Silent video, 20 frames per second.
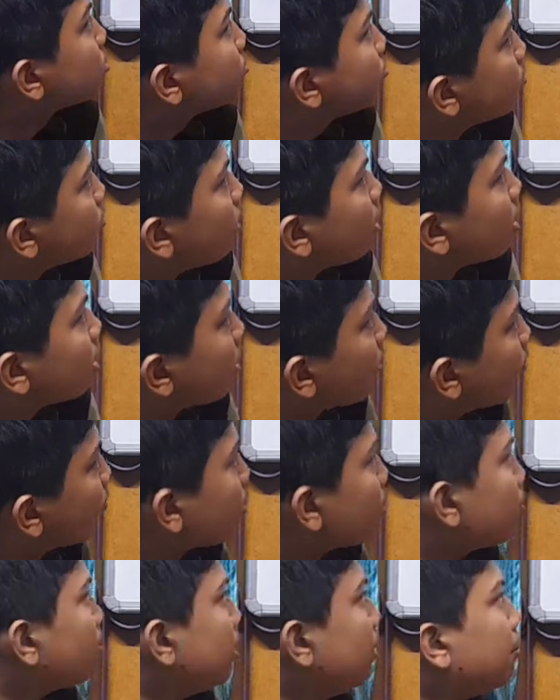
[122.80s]
of water
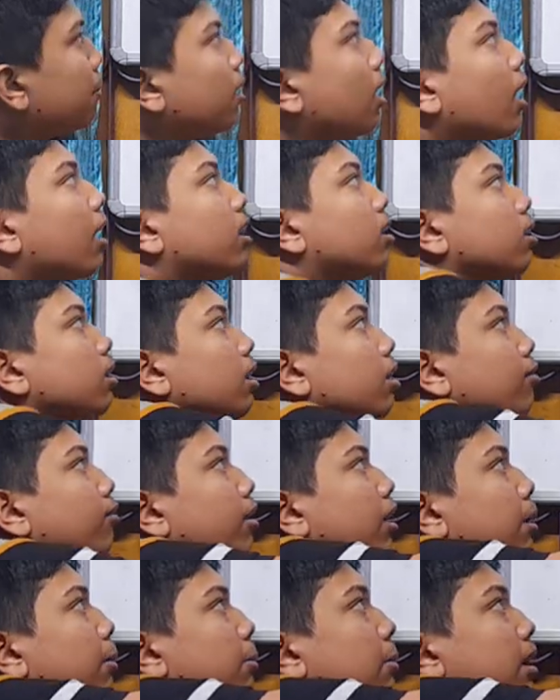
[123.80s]
from the plant. If
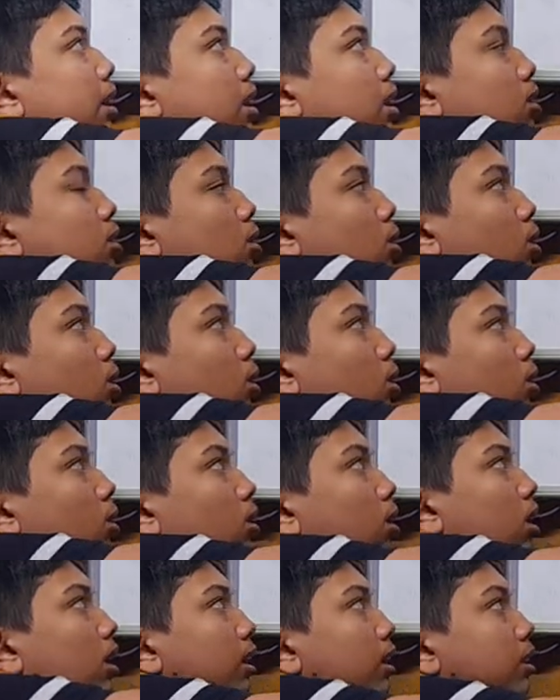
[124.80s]
I may
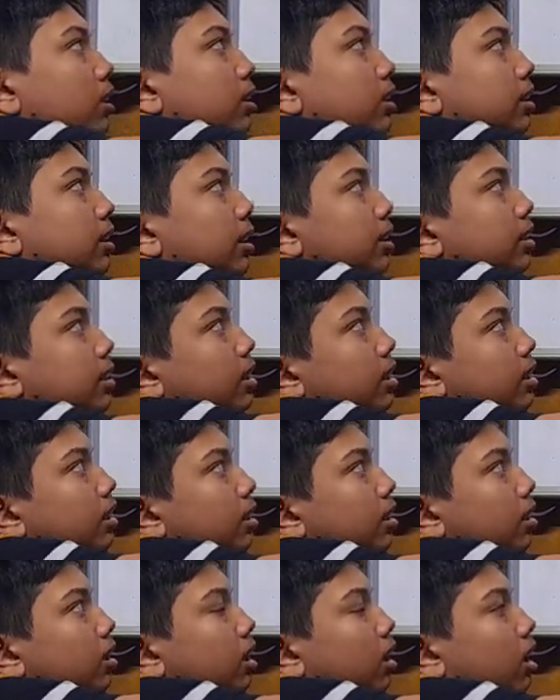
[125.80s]
draw this as
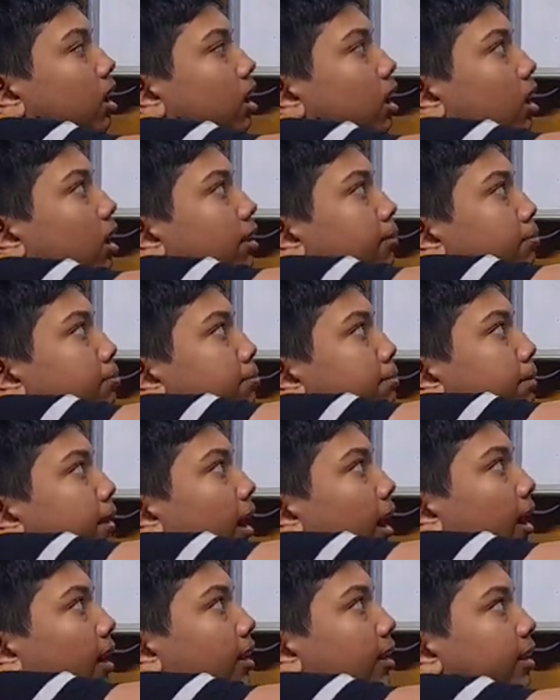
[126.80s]
a
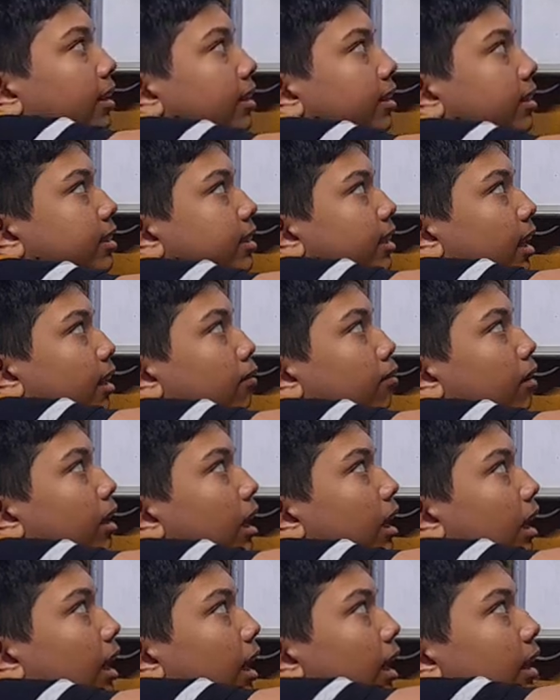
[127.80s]
plant in itself,
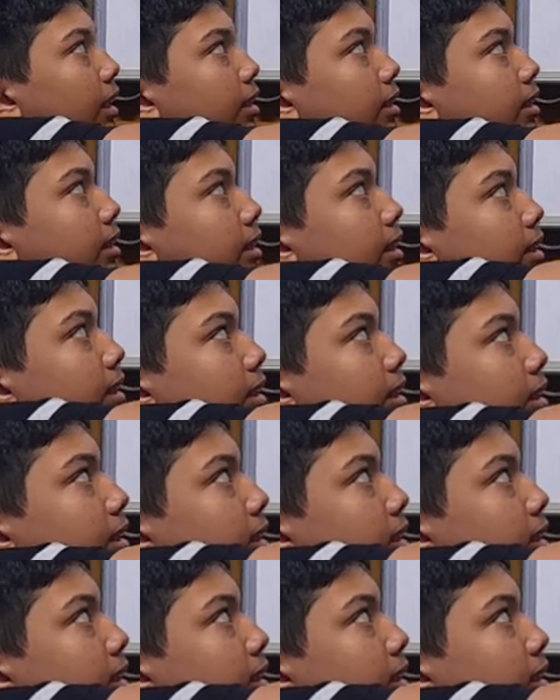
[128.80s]
and this